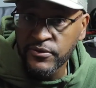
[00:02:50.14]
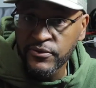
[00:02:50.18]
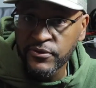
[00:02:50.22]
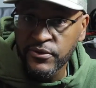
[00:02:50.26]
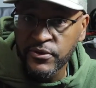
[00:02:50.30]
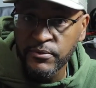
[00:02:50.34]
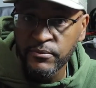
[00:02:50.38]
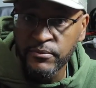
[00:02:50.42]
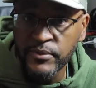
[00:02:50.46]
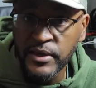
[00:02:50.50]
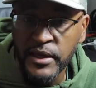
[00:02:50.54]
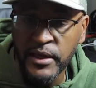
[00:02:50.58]

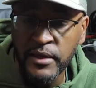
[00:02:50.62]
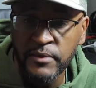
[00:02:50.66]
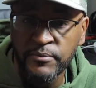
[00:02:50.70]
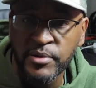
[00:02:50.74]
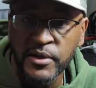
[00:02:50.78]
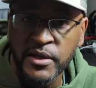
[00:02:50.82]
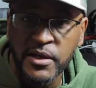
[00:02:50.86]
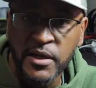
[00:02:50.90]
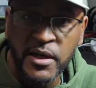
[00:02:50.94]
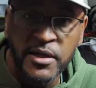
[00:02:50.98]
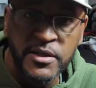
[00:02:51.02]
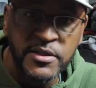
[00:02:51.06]
for me
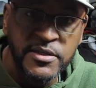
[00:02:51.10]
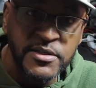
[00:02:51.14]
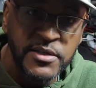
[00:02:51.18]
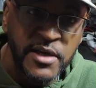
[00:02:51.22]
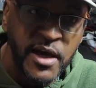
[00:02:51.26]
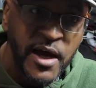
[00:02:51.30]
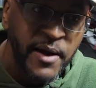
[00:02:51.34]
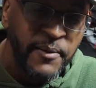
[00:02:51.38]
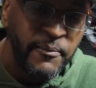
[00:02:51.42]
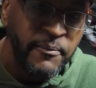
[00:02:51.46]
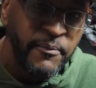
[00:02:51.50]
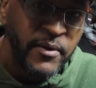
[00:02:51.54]
because
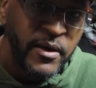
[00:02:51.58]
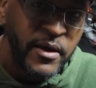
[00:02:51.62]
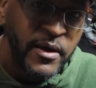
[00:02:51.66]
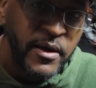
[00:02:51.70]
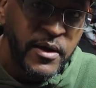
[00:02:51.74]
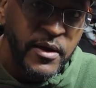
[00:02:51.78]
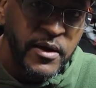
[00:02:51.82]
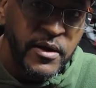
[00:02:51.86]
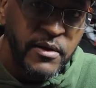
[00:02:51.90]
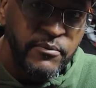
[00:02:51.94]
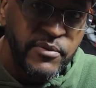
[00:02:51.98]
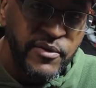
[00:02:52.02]

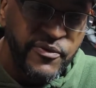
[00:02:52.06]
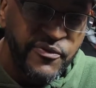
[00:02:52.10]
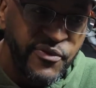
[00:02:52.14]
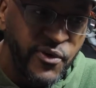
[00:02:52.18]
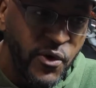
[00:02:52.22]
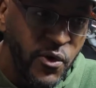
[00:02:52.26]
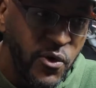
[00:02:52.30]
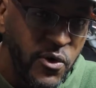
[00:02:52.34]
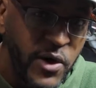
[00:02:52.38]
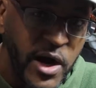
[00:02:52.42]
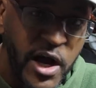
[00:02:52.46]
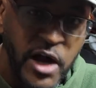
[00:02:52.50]

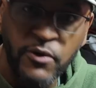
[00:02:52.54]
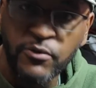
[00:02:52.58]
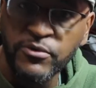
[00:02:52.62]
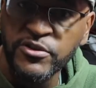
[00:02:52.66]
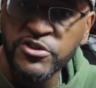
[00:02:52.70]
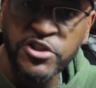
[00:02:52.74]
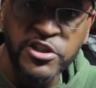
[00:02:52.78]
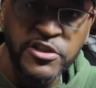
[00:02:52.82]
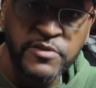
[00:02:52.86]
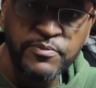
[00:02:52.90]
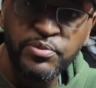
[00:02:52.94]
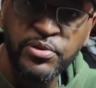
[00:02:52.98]
before I
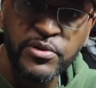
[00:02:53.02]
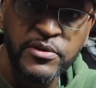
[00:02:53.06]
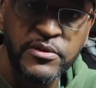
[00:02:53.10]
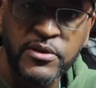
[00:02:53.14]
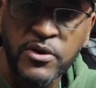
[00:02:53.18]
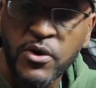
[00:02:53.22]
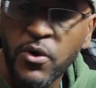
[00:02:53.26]
was just putting